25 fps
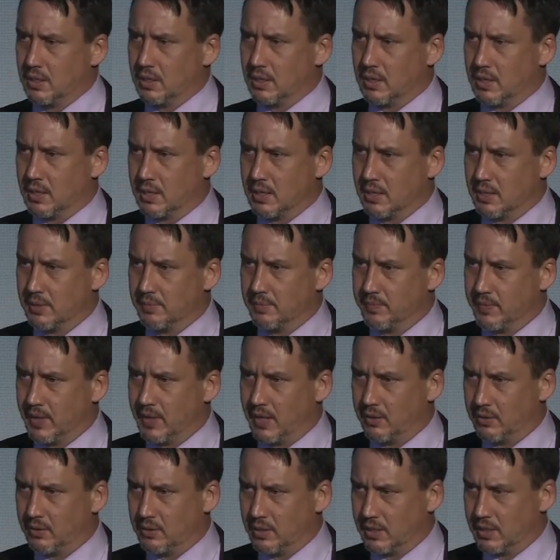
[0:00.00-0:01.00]

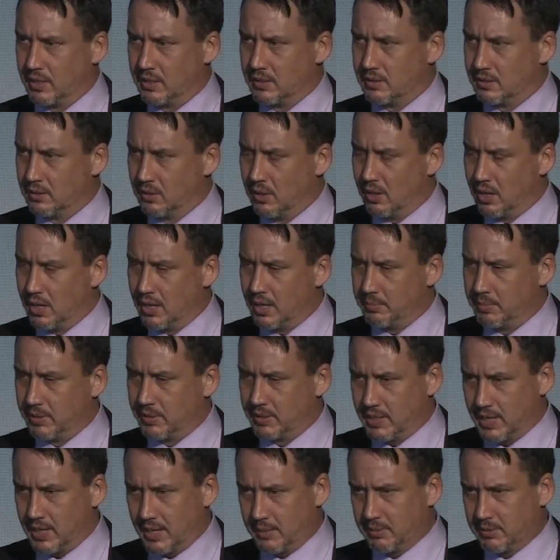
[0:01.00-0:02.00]
not only law, but
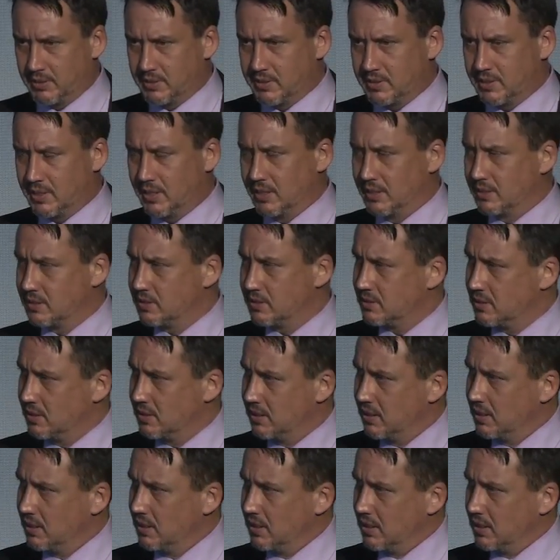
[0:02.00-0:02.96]
common sense.